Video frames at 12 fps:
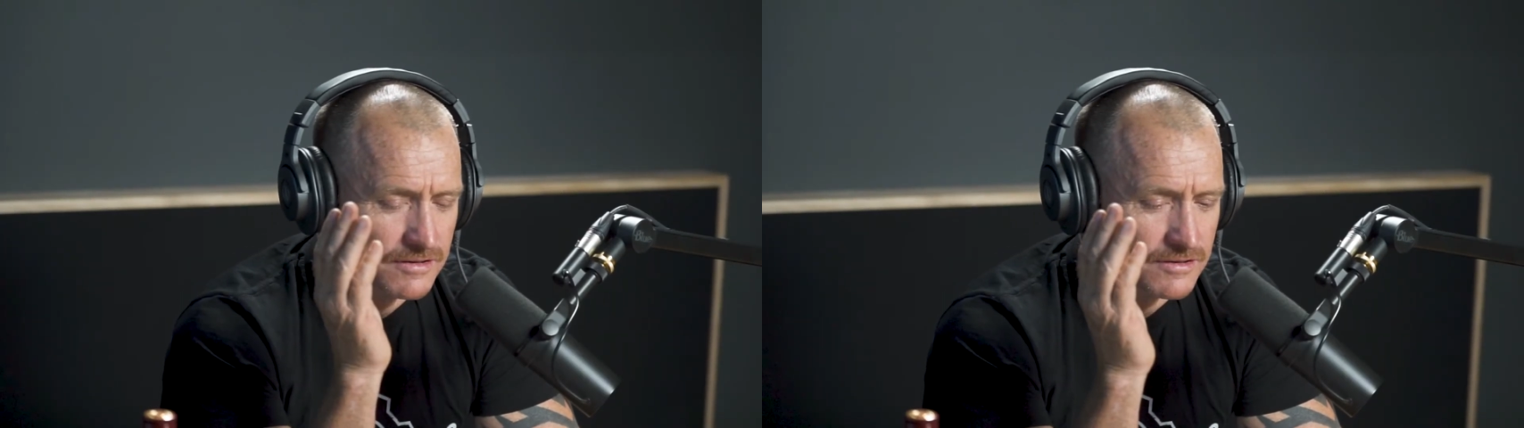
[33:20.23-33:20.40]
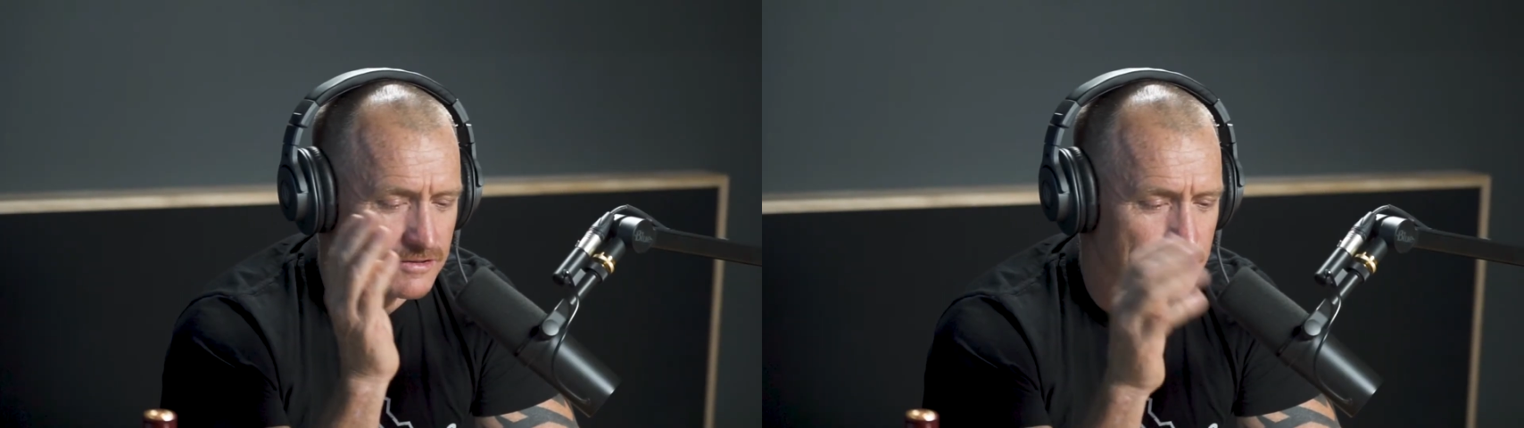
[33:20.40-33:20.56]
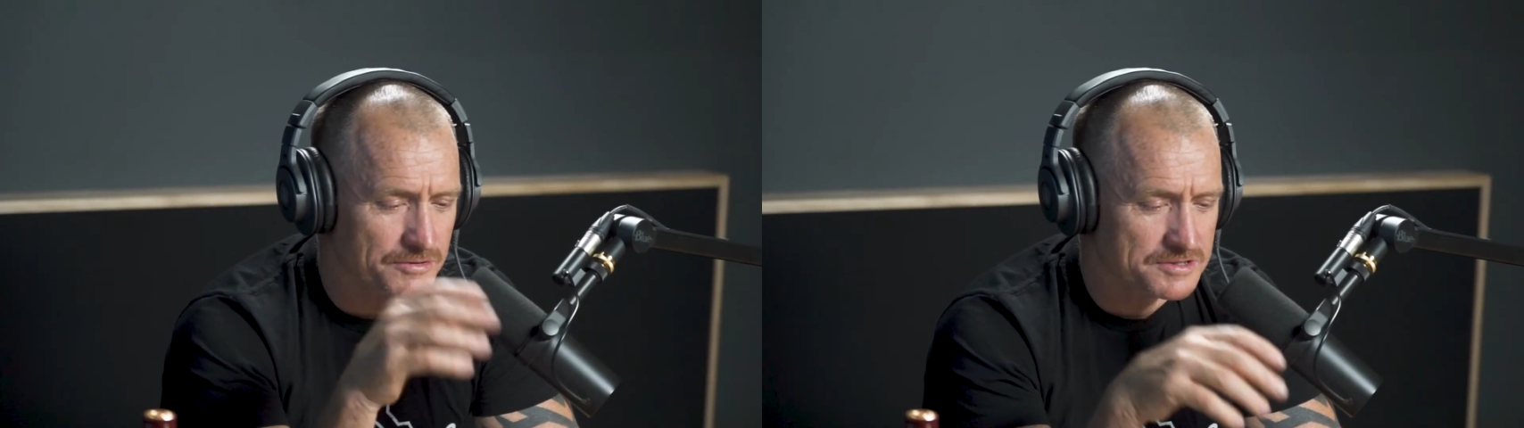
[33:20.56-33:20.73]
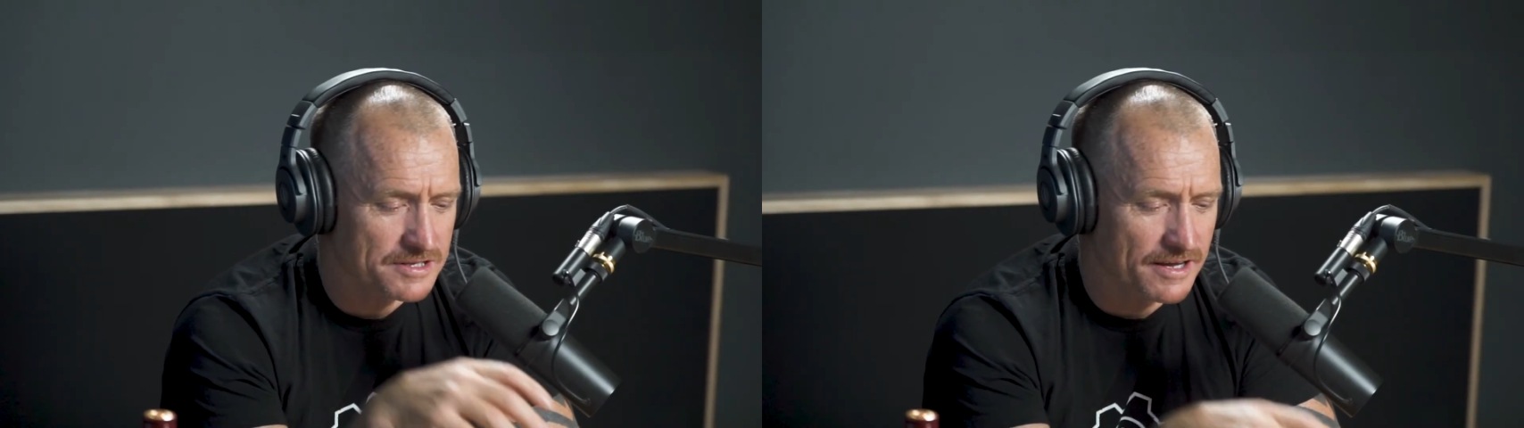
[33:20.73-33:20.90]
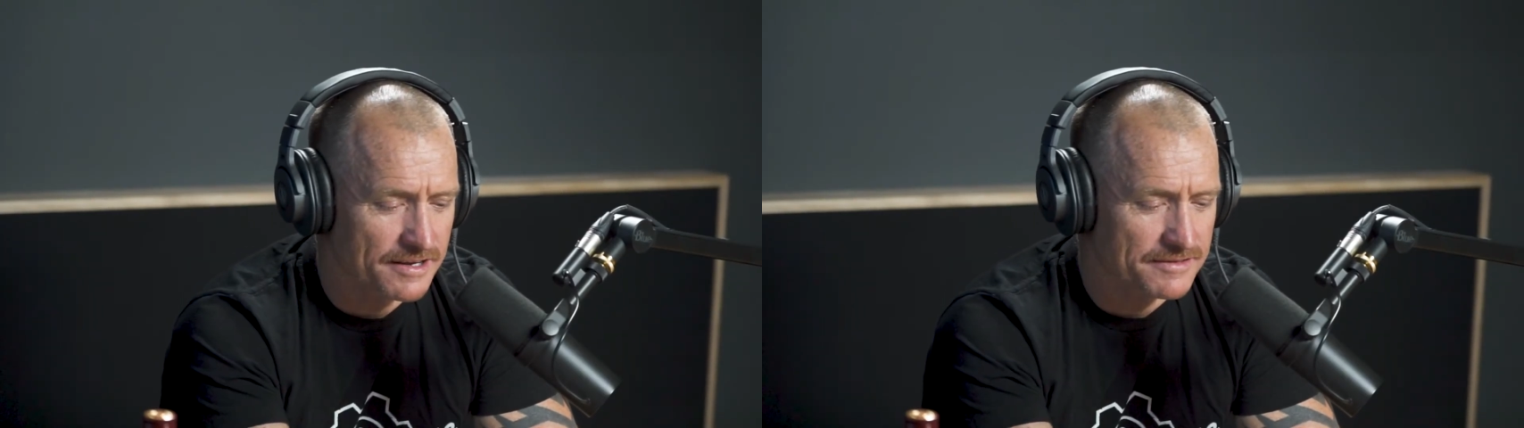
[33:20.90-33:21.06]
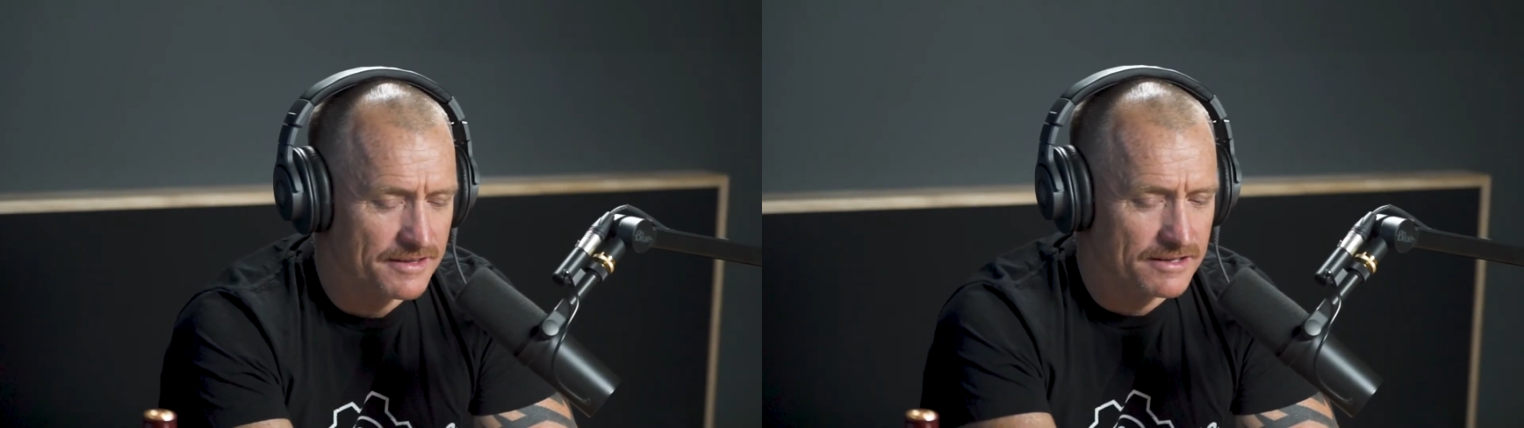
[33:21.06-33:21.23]
because we were
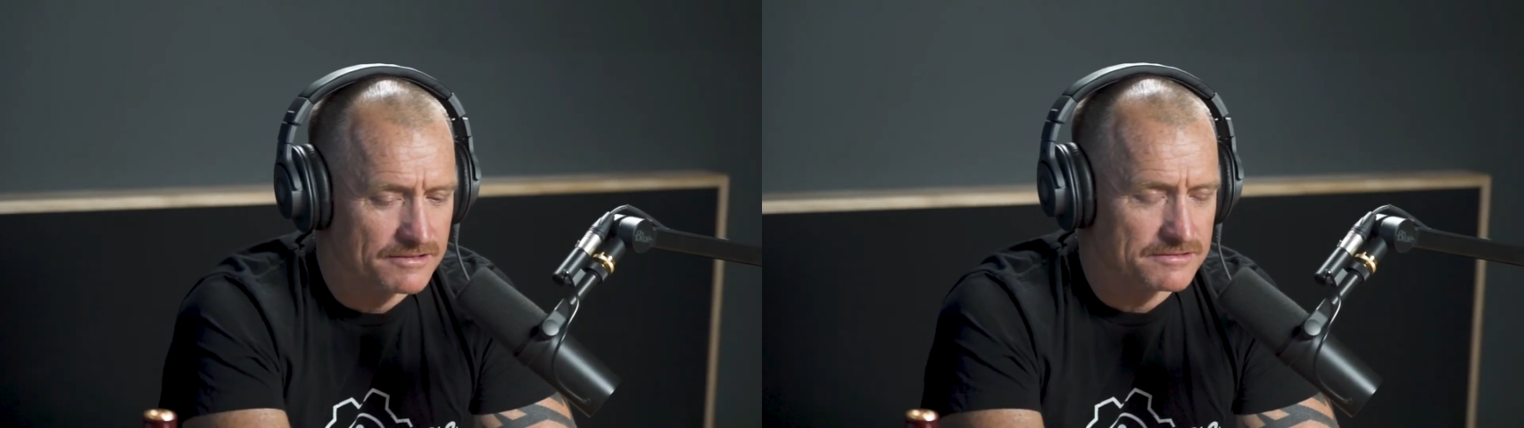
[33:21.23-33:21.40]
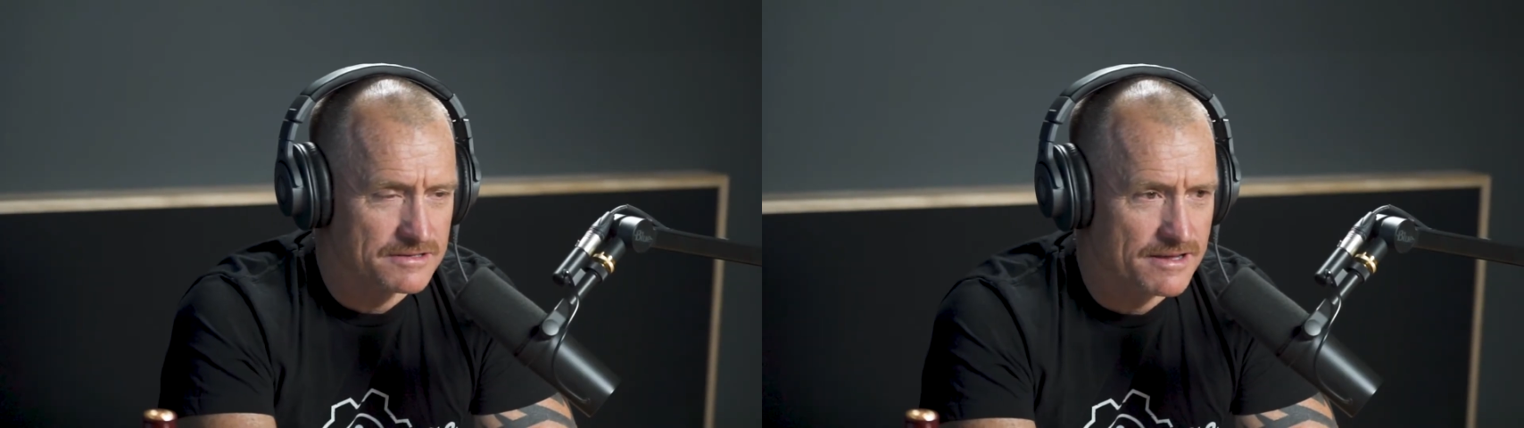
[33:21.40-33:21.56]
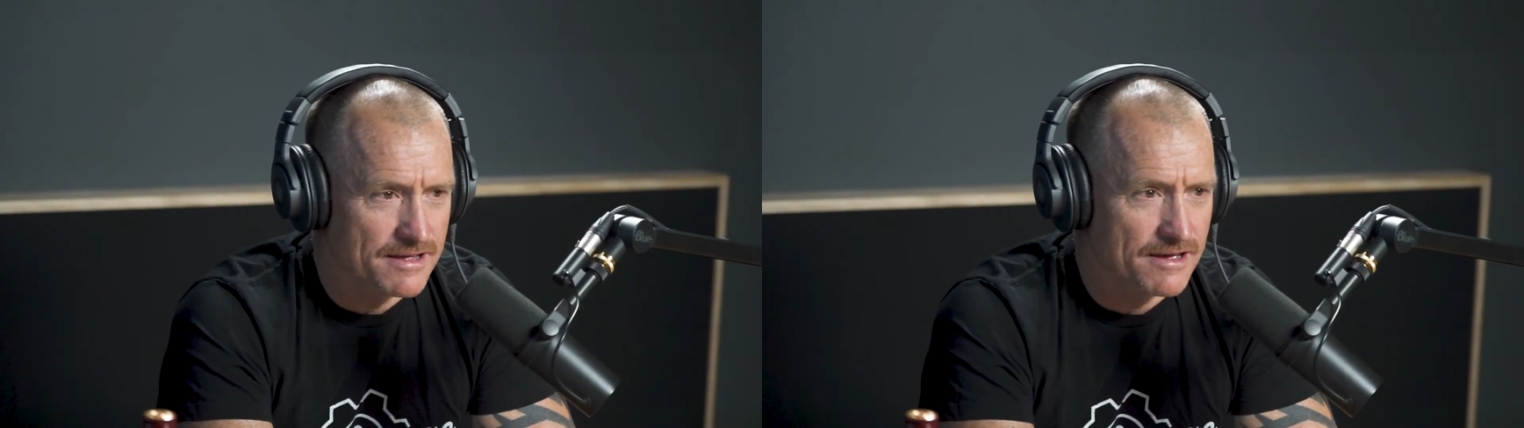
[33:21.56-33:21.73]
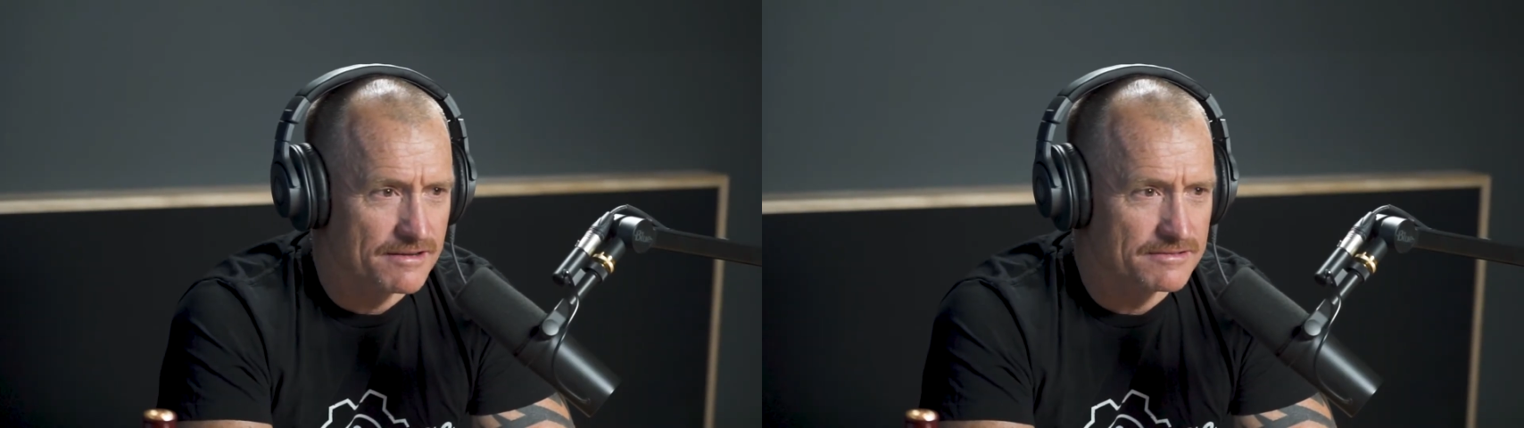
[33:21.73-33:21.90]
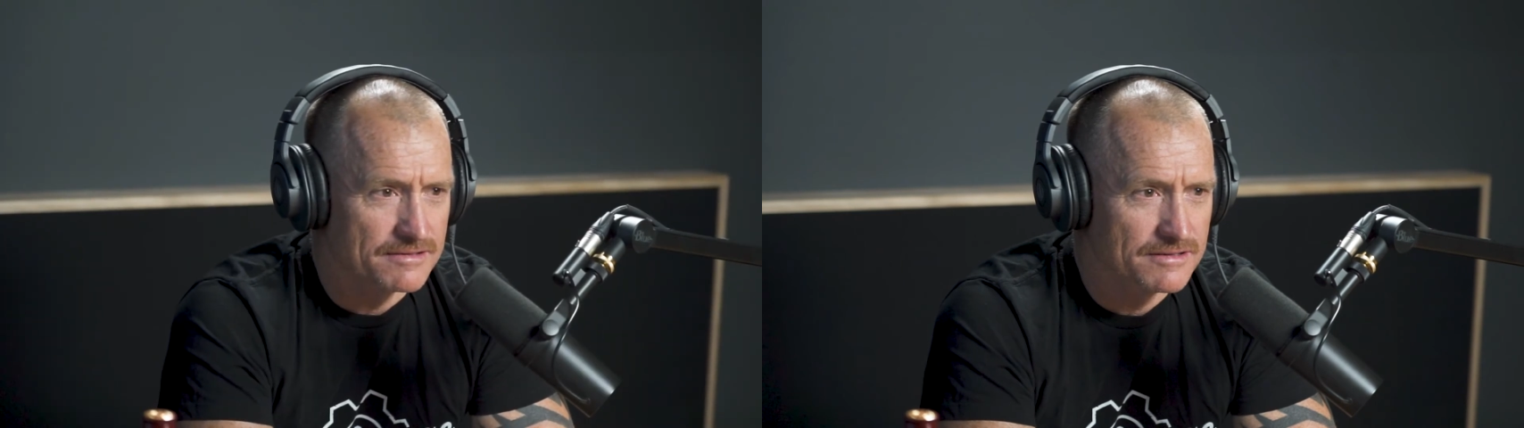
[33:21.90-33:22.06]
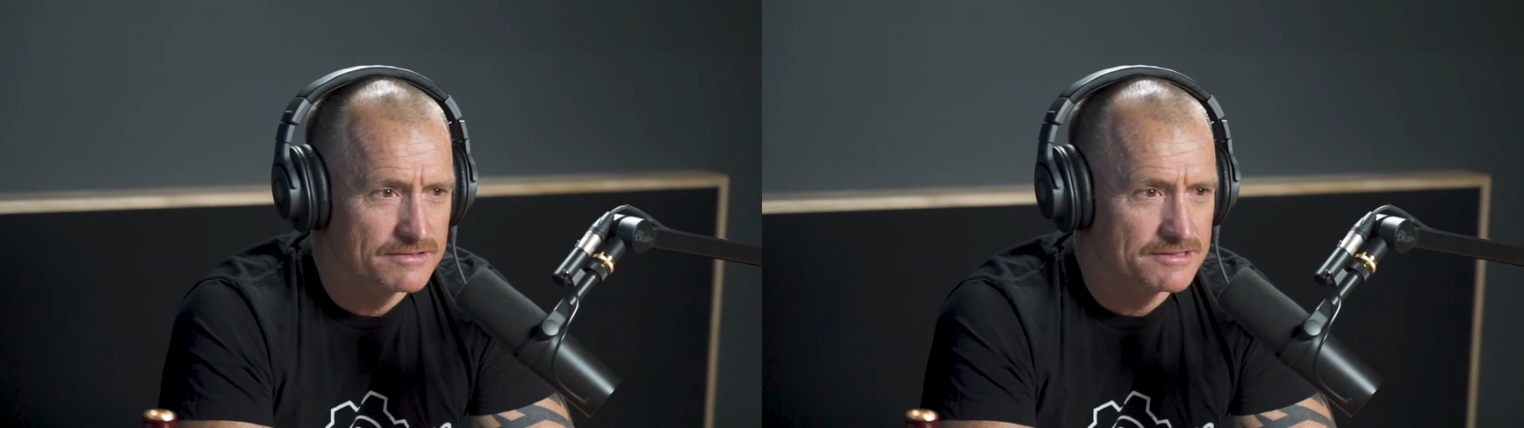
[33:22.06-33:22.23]
staying in that little town,